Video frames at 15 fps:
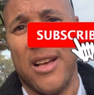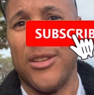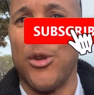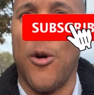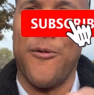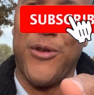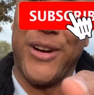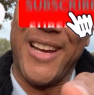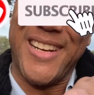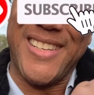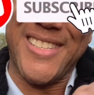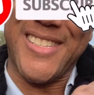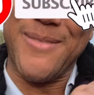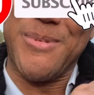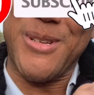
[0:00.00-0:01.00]
Don't forget to
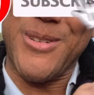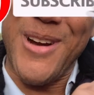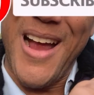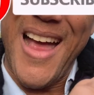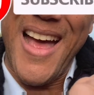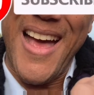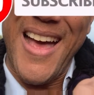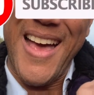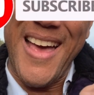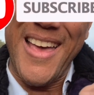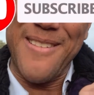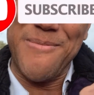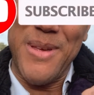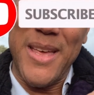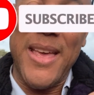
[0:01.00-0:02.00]

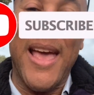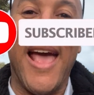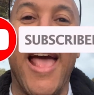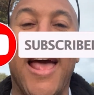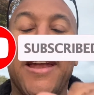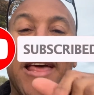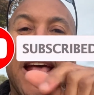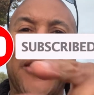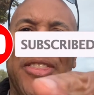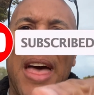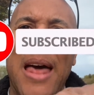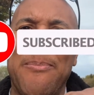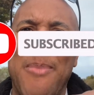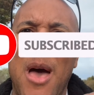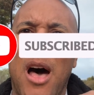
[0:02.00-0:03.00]
subscribe and hit
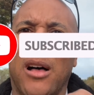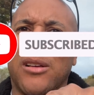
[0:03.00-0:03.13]
that bell.